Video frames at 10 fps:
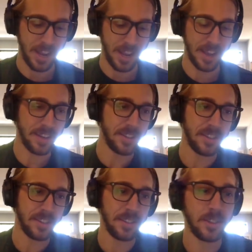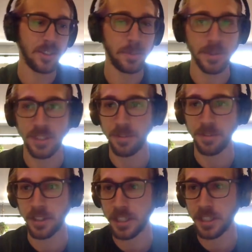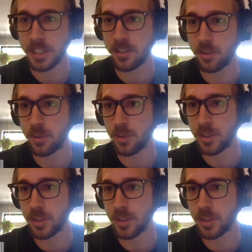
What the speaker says: and specifically due